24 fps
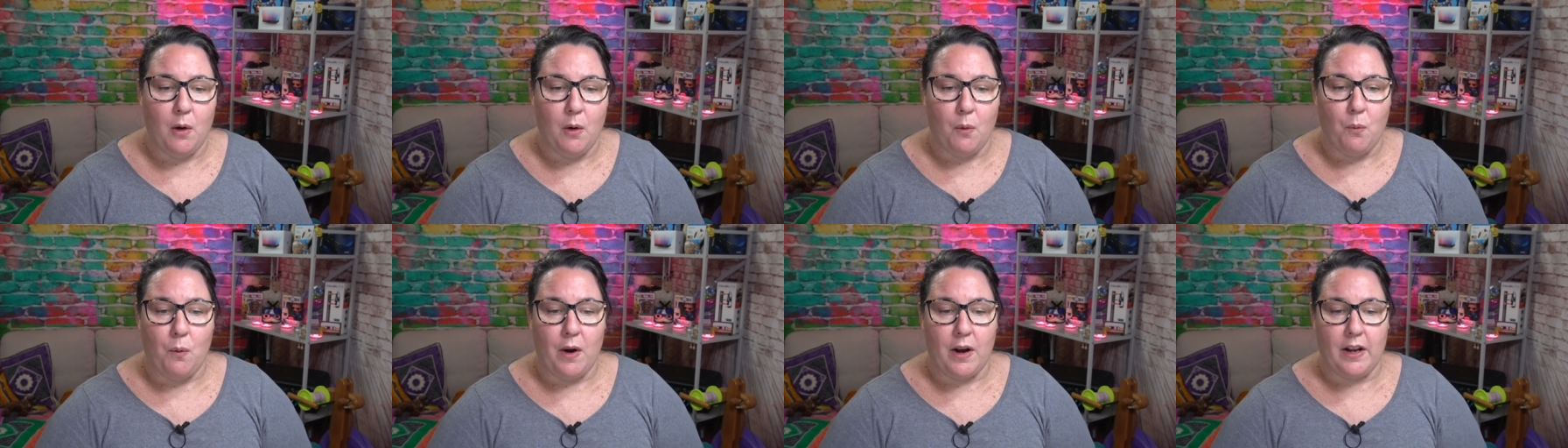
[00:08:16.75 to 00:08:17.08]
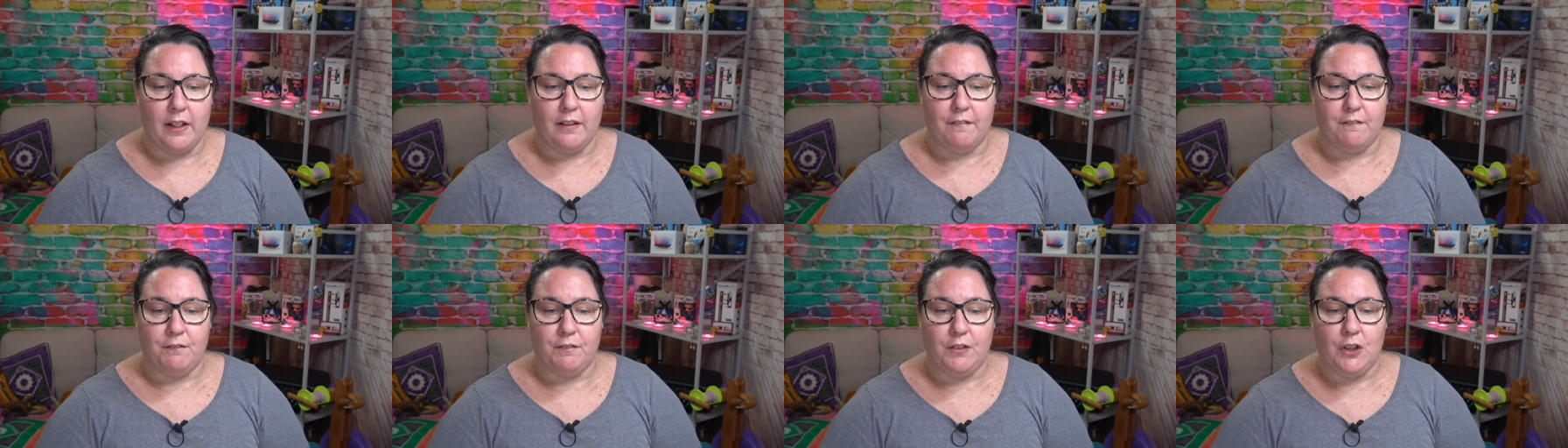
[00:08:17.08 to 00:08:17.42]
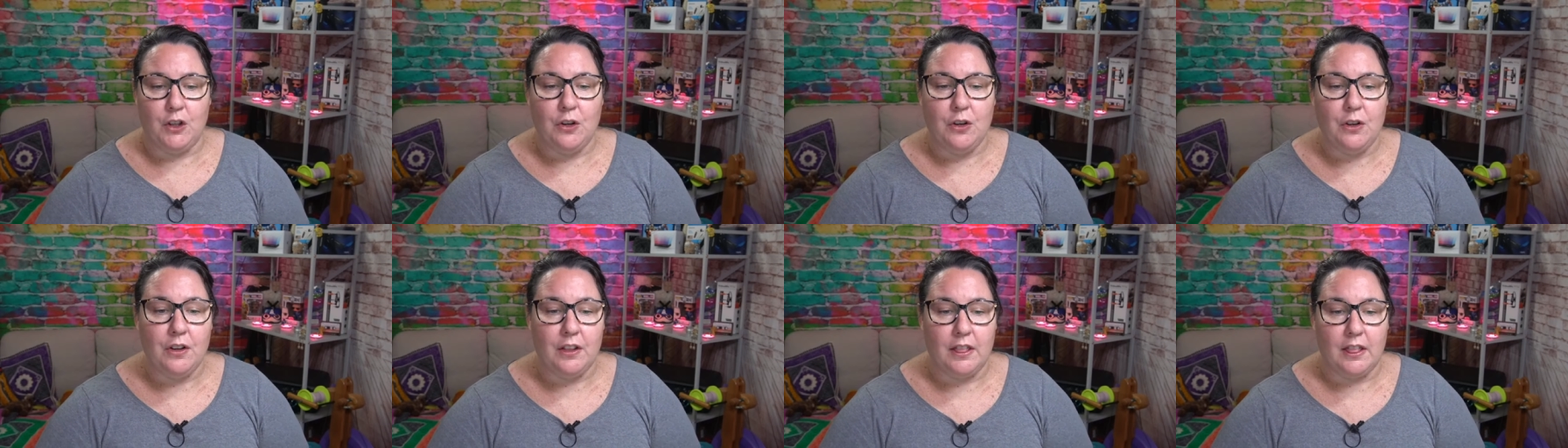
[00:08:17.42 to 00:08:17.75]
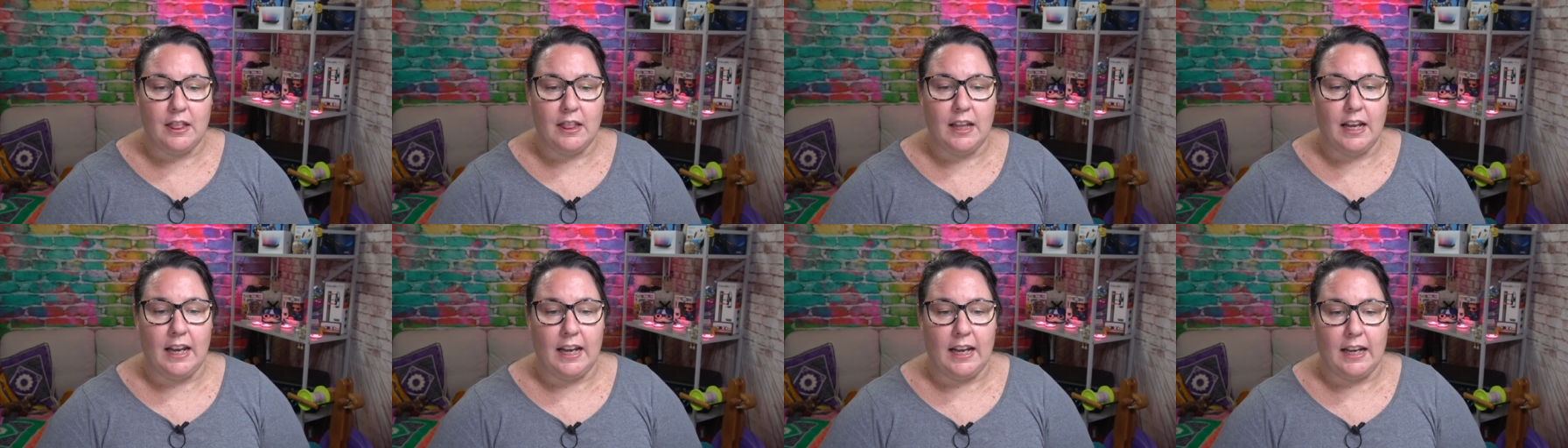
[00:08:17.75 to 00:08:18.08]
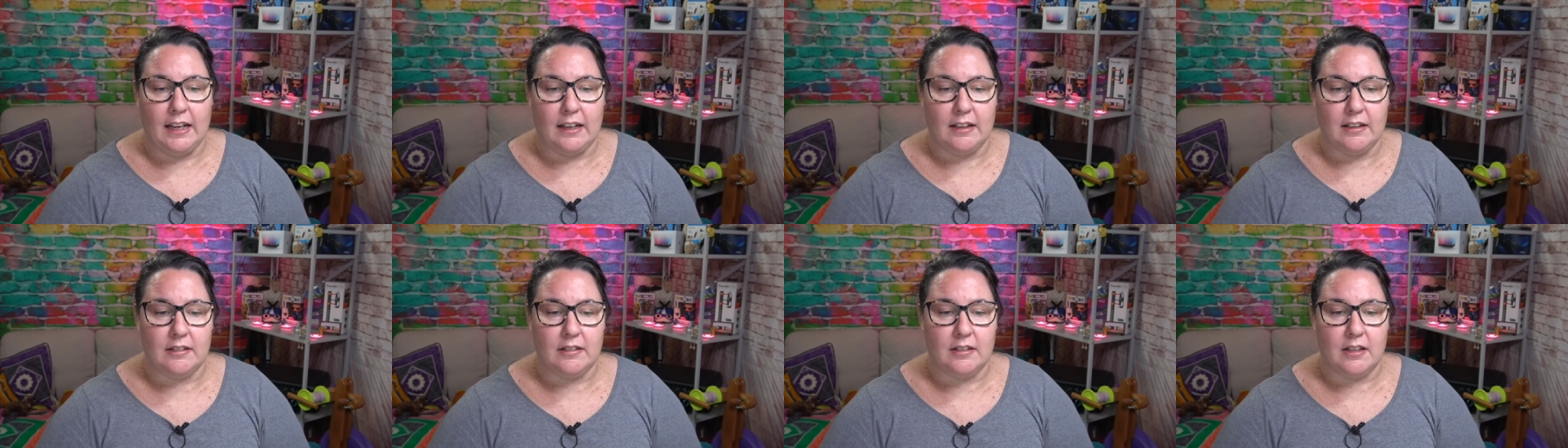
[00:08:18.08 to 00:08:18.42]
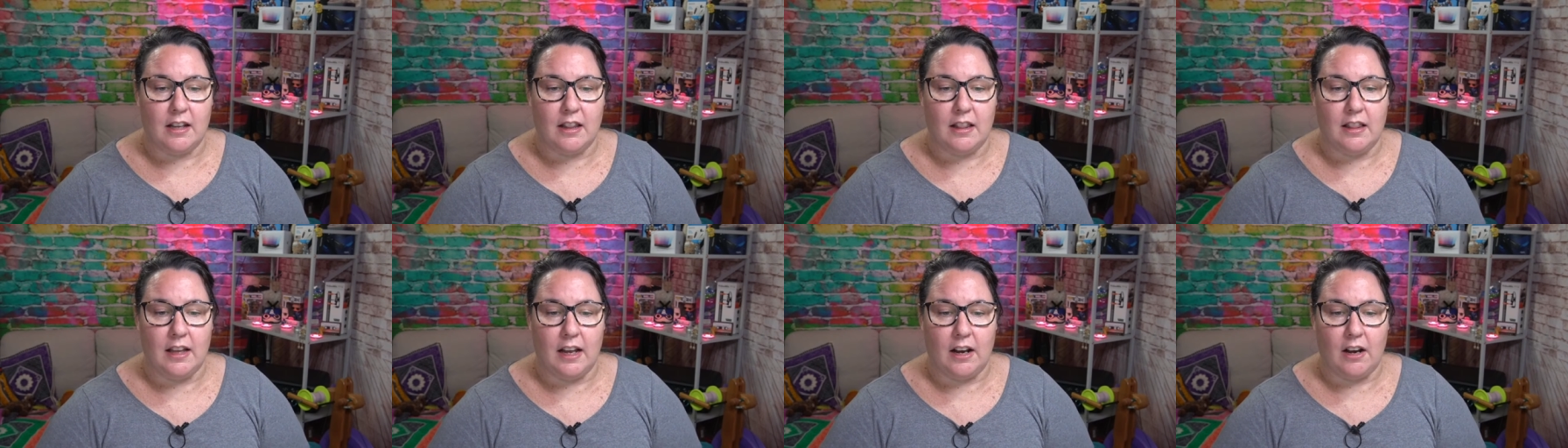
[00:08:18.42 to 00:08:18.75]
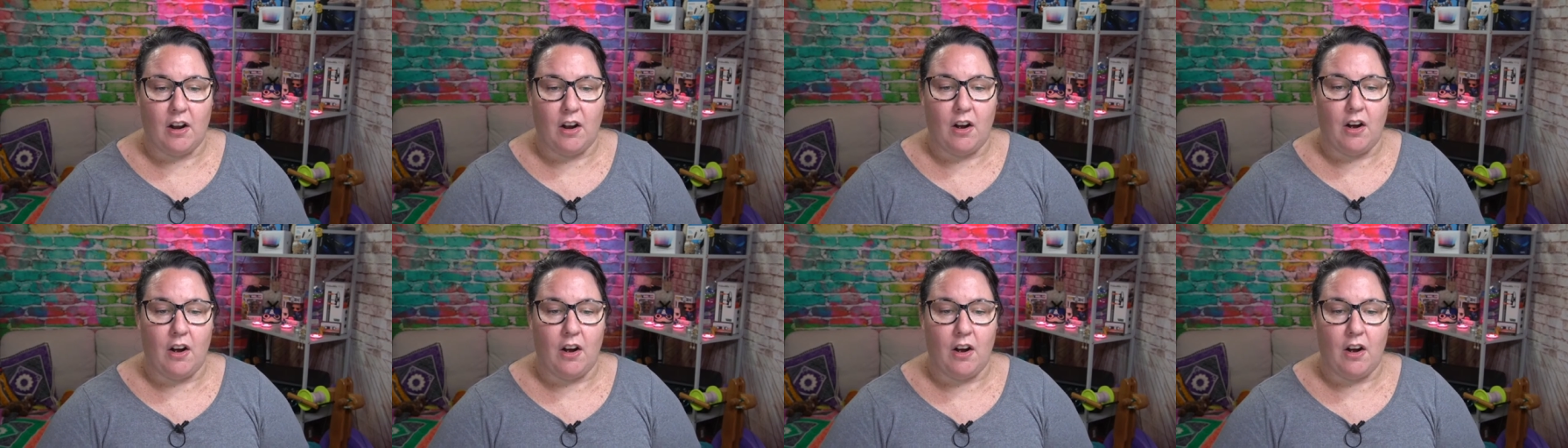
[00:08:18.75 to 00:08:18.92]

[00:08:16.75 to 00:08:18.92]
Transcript: one of the few things that